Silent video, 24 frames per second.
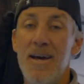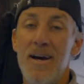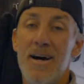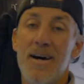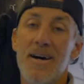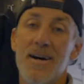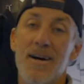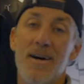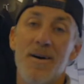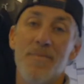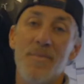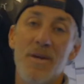
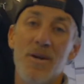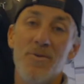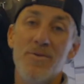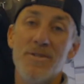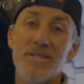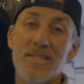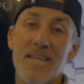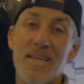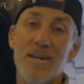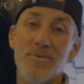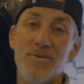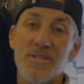
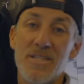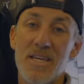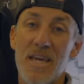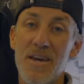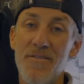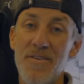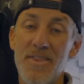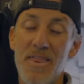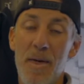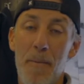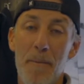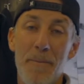It was
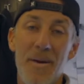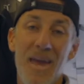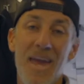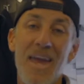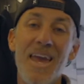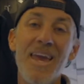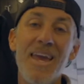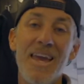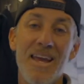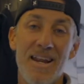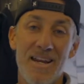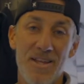giving them
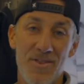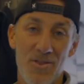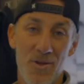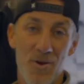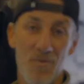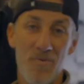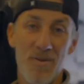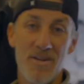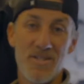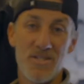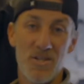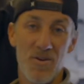pain in
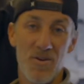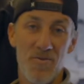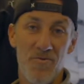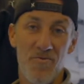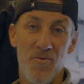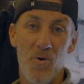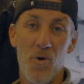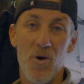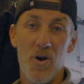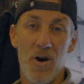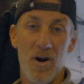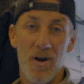their wrists and
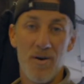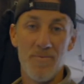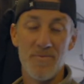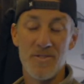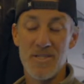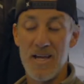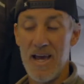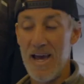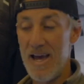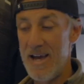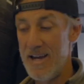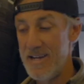forearms,
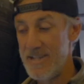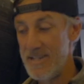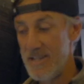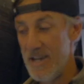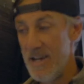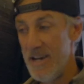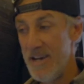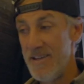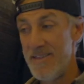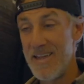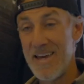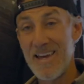and
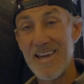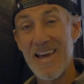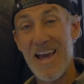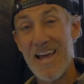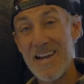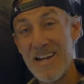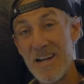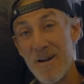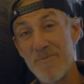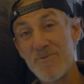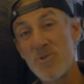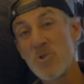they
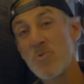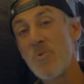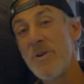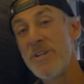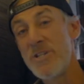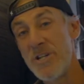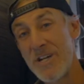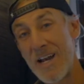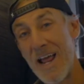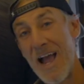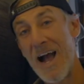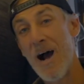ended up
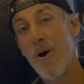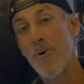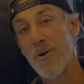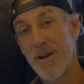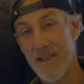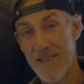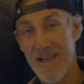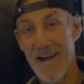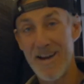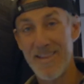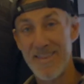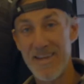switching out a
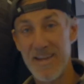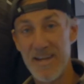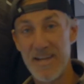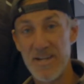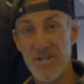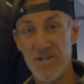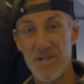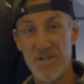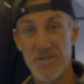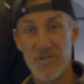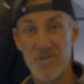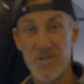lot of the
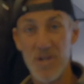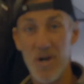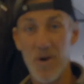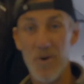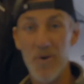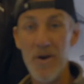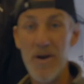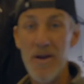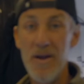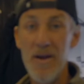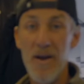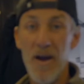hinges. So
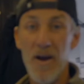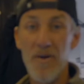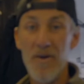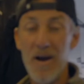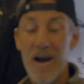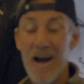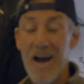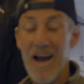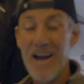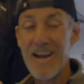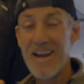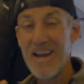
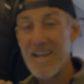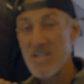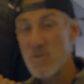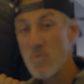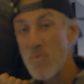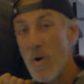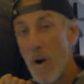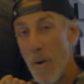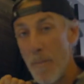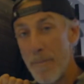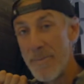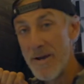I guess
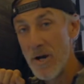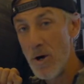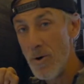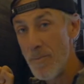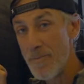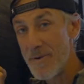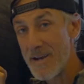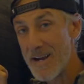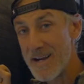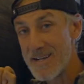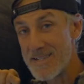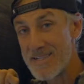well built
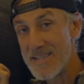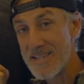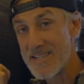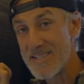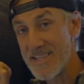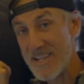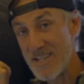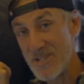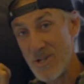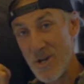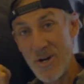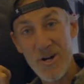because these
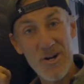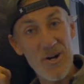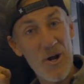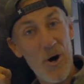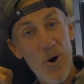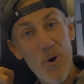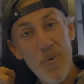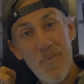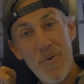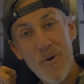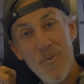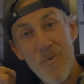things aren't going to
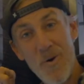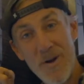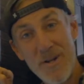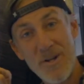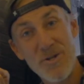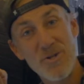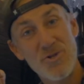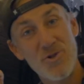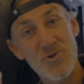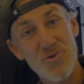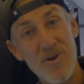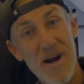open while you're
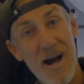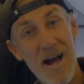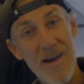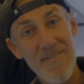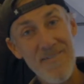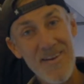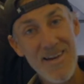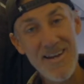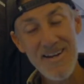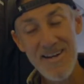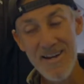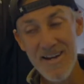
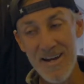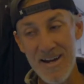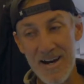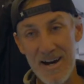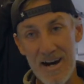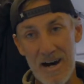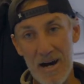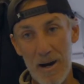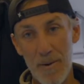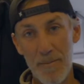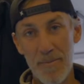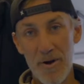driving,
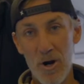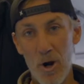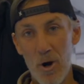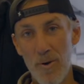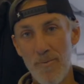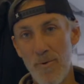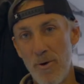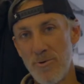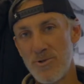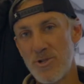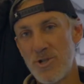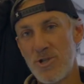but
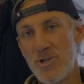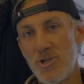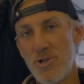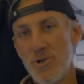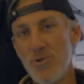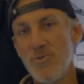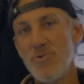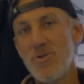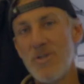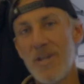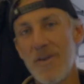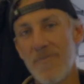almost
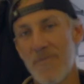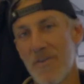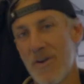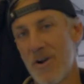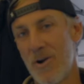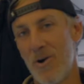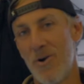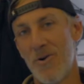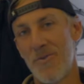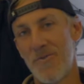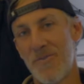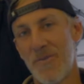too
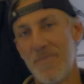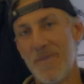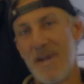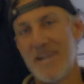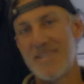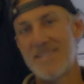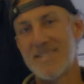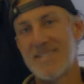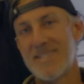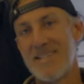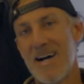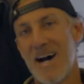difficult from that
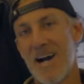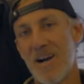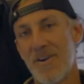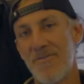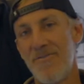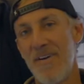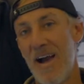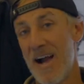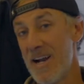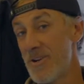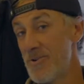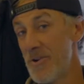stock
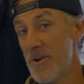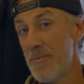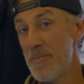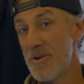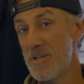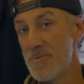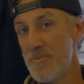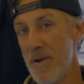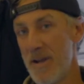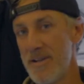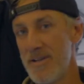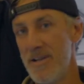factory
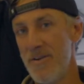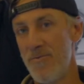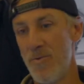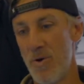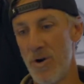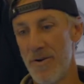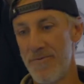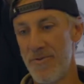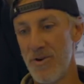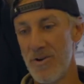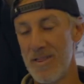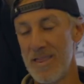perspective, where
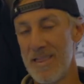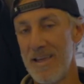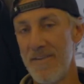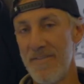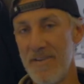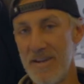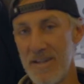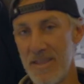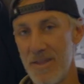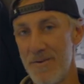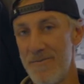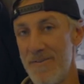if you're
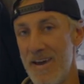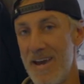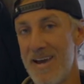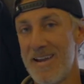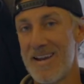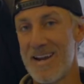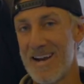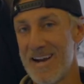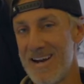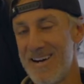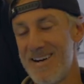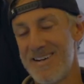living in the van
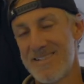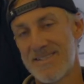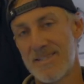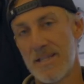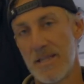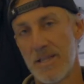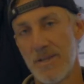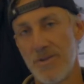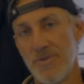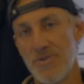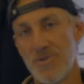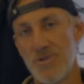and
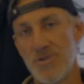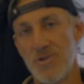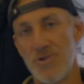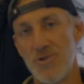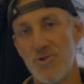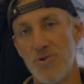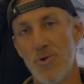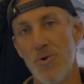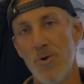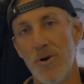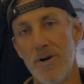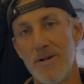constantly using the
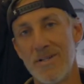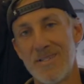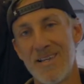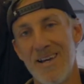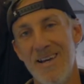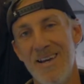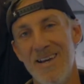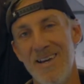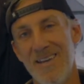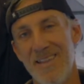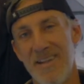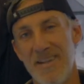drawers,
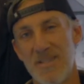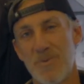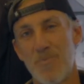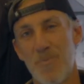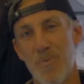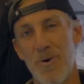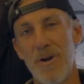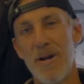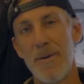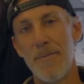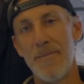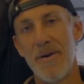that it's
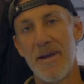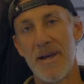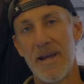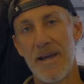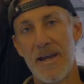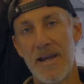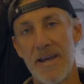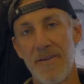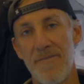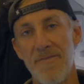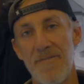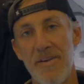pretty big
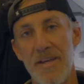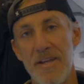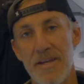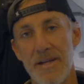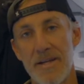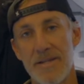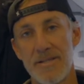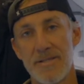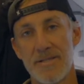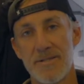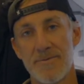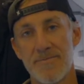
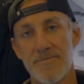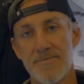inconvenience.